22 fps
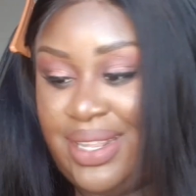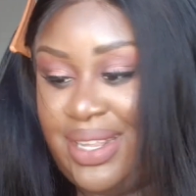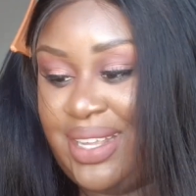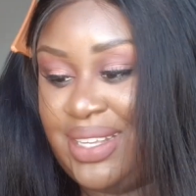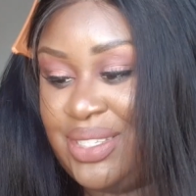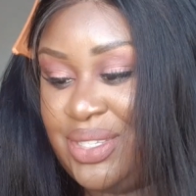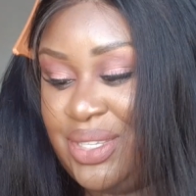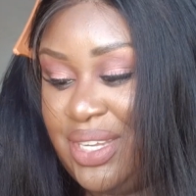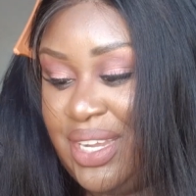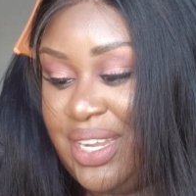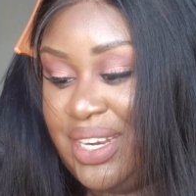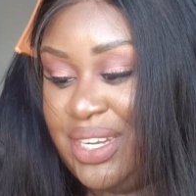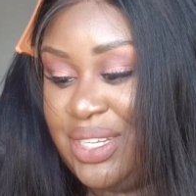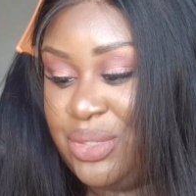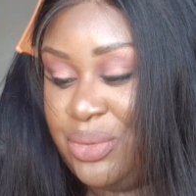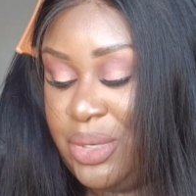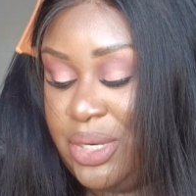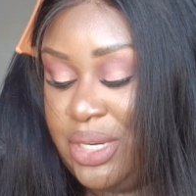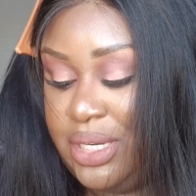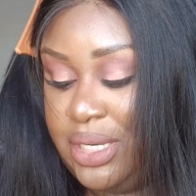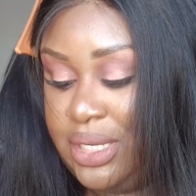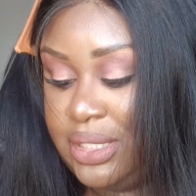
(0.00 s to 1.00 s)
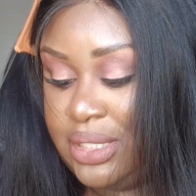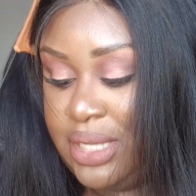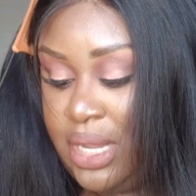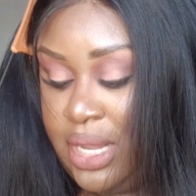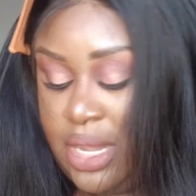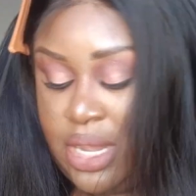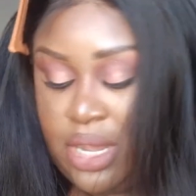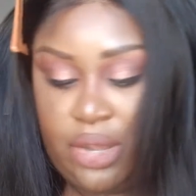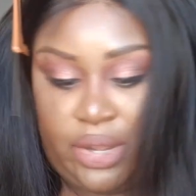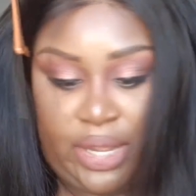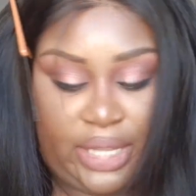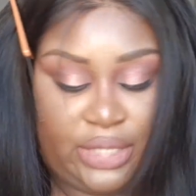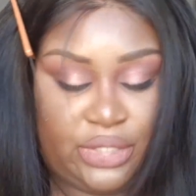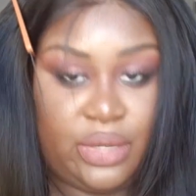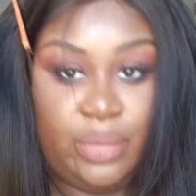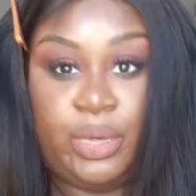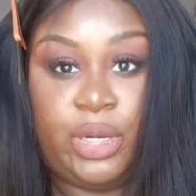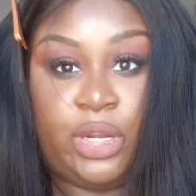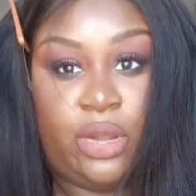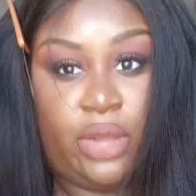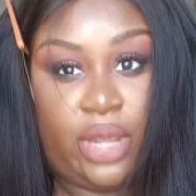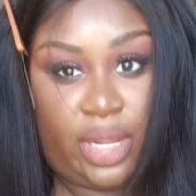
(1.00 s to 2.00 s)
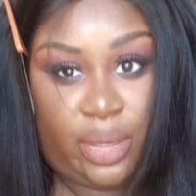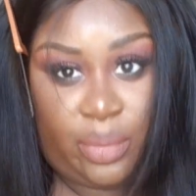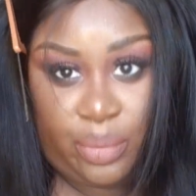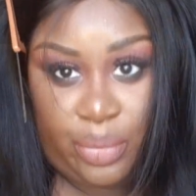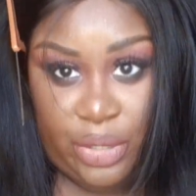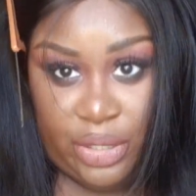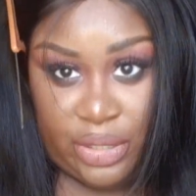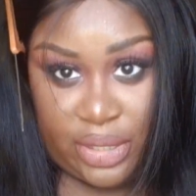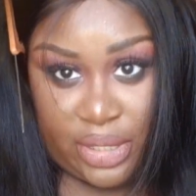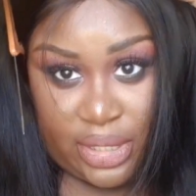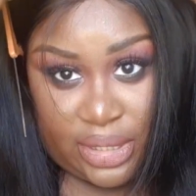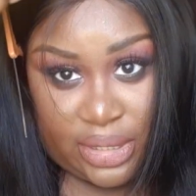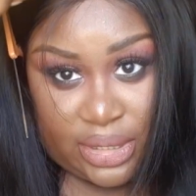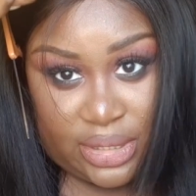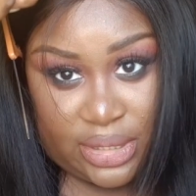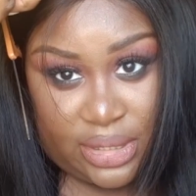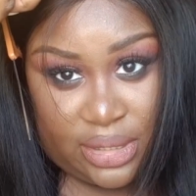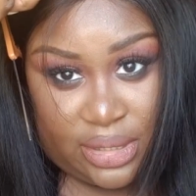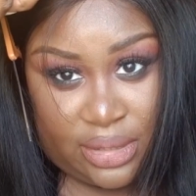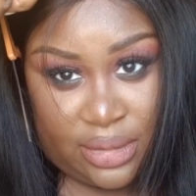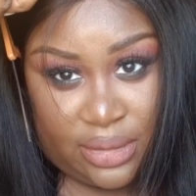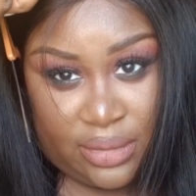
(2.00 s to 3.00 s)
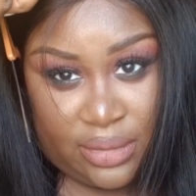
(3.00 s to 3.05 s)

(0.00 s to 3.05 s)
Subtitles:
So it is what it is. Okay, so I'm gonna go ahead and put this